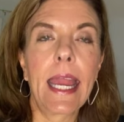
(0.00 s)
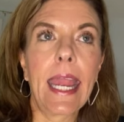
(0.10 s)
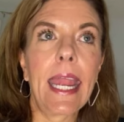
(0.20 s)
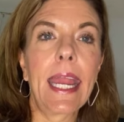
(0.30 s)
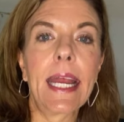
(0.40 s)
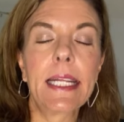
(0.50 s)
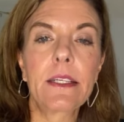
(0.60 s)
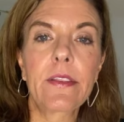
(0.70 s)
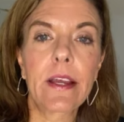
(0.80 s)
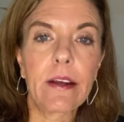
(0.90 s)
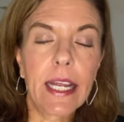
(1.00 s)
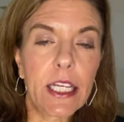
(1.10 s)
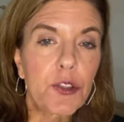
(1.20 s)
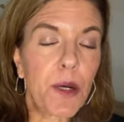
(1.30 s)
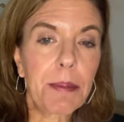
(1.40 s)
and they,
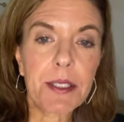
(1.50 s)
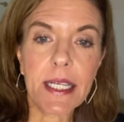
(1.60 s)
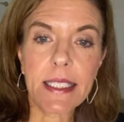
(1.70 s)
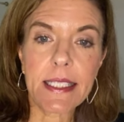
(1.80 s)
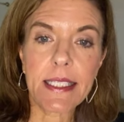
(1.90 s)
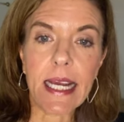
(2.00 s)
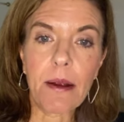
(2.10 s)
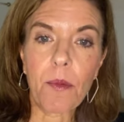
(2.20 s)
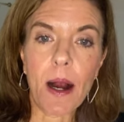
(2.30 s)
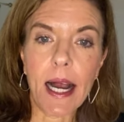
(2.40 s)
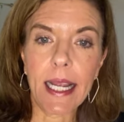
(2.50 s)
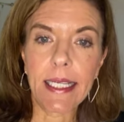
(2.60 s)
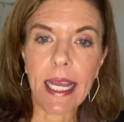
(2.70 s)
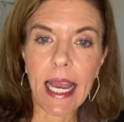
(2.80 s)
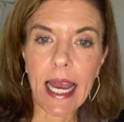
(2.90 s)
again, 20%
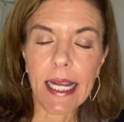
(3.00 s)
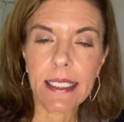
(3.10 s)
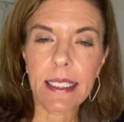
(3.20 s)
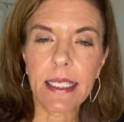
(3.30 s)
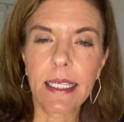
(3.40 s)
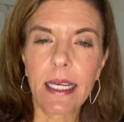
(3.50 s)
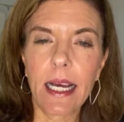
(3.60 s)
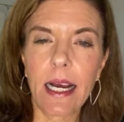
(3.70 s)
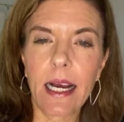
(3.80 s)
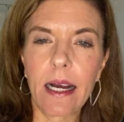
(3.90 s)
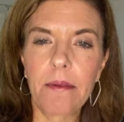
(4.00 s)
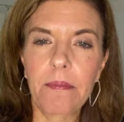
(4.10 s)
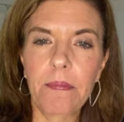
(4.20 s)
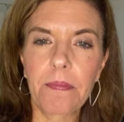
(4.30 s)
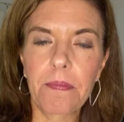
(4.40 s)
site-wide at,
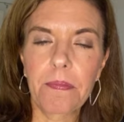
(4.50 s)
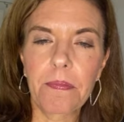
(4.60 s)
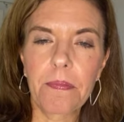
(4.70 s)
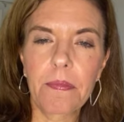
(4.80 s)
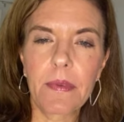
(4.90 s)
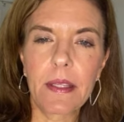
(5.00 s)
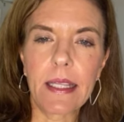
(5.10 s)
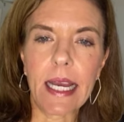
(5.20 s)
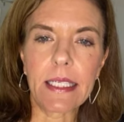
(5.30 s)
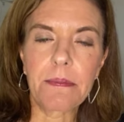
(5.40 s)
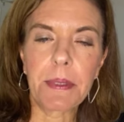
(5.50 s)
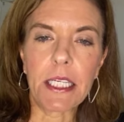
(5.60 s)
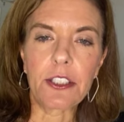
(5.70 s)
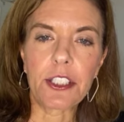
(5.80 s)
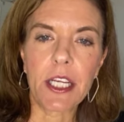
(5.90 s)
um, at
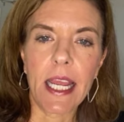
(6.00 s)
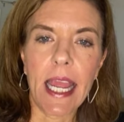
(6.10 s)
Peach.